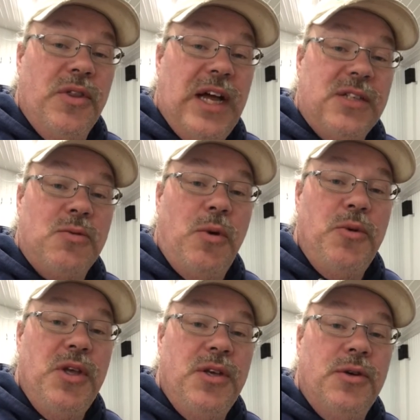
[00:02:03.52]
that's what
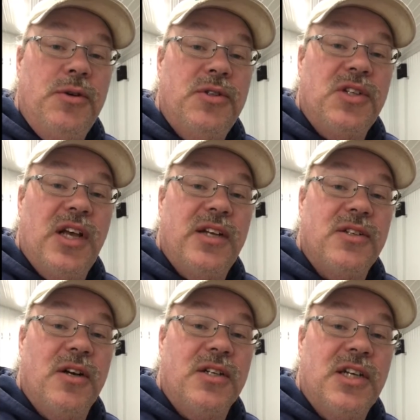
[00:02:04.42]
we use as
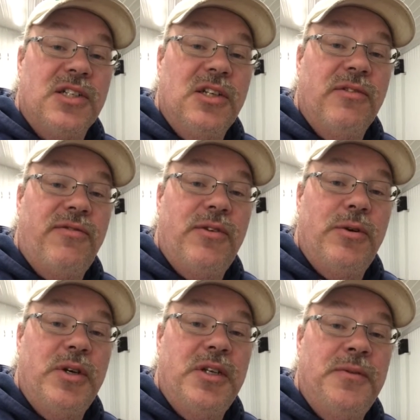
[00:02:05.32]
our testing
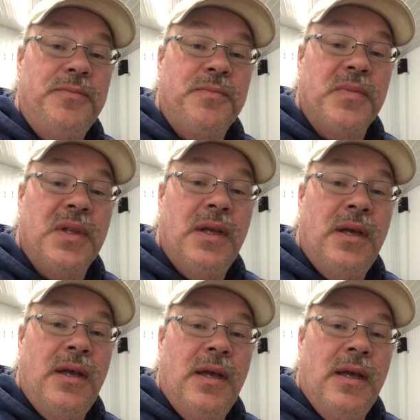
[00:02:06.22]
fluid.
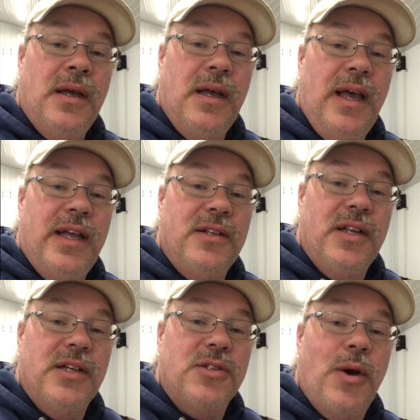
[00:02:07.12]
And
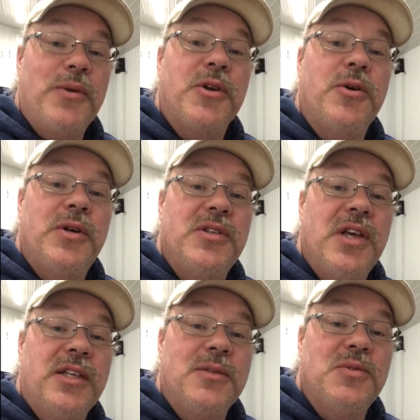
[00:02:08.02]
uh, so I'm going to go out and
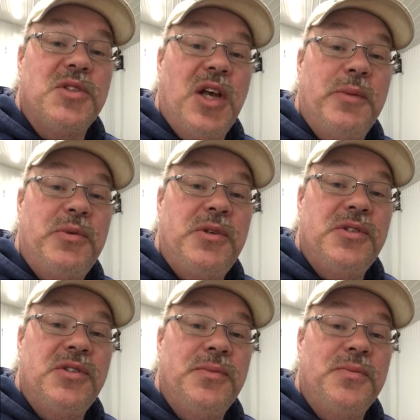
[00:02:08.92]
take some
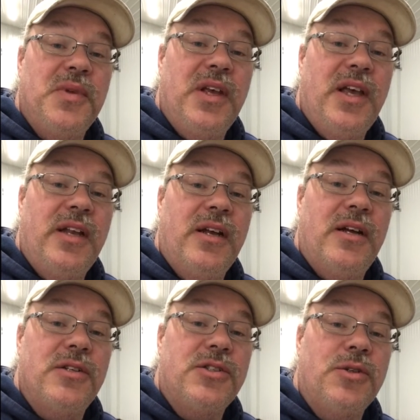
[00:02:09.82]
samples, and
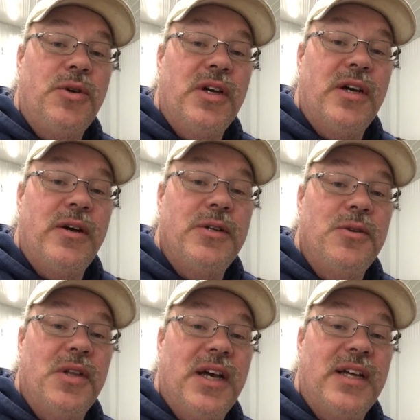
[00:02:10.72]
I'll show you how I
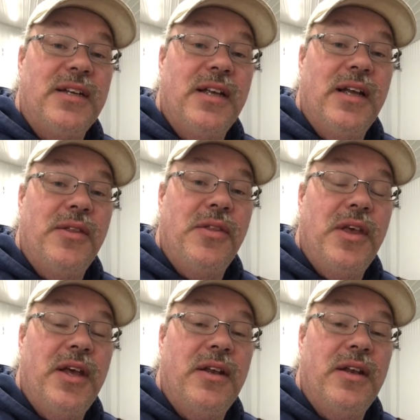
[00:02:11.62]
do that, and
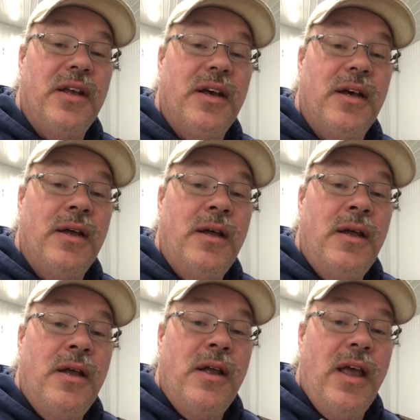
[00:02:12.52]
then uh,
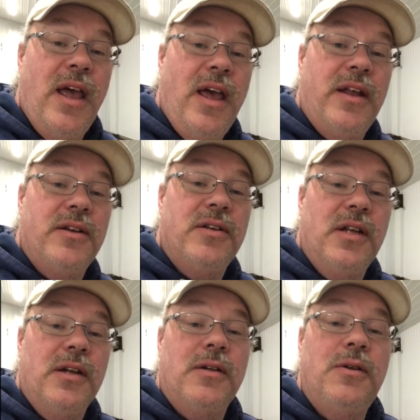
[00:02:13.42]
and
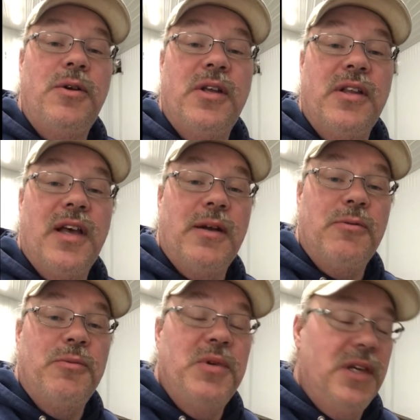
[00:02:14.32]
included in that
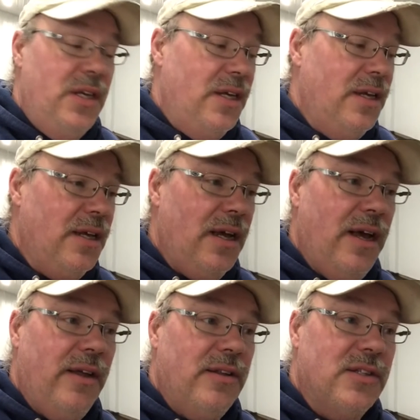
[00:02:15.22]
will be
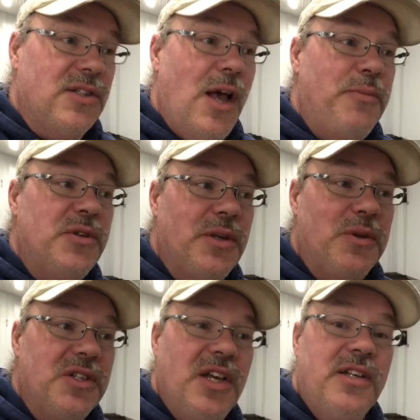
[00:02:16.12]
uh, the samples I'm
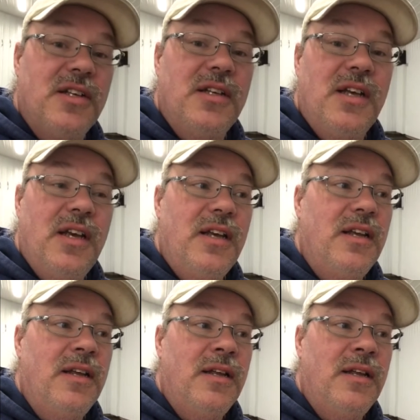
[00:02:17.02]
going to take today